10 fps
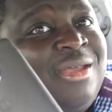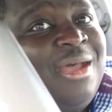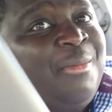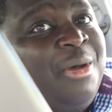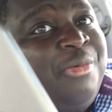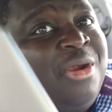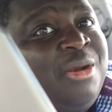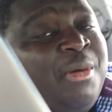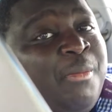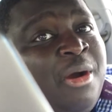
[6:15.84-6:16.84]
I'm
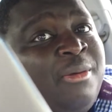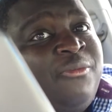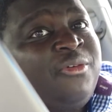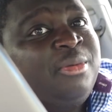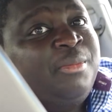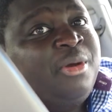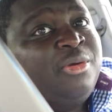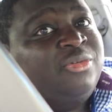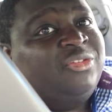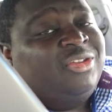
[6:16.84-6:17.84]
upgrading my mom from the
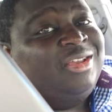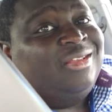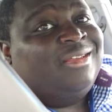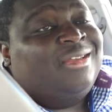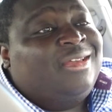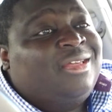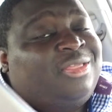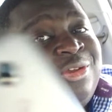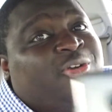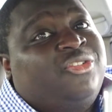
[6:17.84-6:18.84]
Moto G
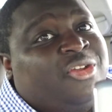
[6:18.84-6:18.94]
3rd